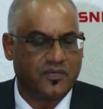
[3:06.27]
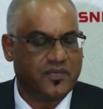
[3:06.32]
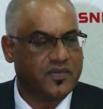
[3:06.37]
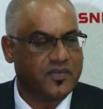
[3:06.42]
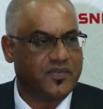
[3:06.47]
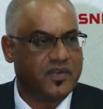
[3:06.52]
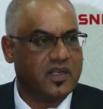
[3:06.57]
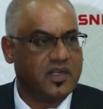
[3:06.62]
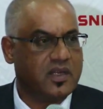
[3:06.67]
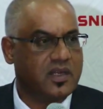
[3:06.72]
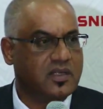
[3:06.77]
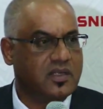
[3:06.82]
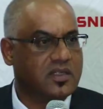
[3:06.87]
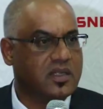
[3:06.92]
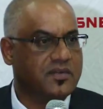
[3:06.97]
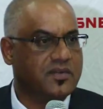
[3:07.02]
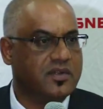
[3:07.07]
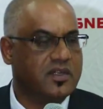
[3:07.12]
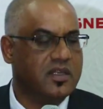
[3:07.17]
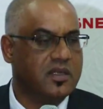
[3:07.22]
fifteen and
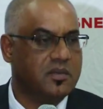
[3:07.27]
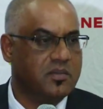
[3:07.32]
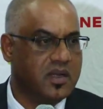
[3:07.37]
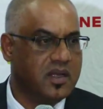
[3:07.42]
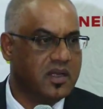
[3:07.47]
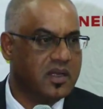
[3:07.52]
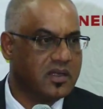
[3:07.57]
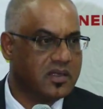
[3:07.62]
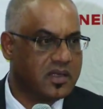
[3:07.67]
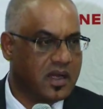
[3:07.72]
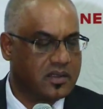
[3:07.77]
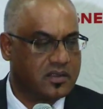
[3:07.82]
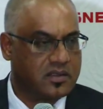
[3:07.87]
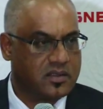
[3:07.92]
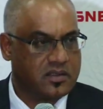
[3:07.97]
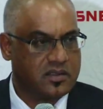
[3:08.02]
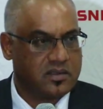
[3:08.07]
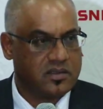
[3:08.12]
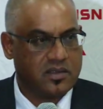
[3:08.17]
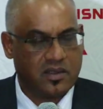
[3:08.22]
seventeen million
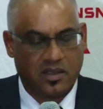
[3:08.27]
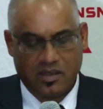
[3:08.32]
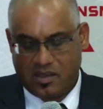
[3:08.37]
tons.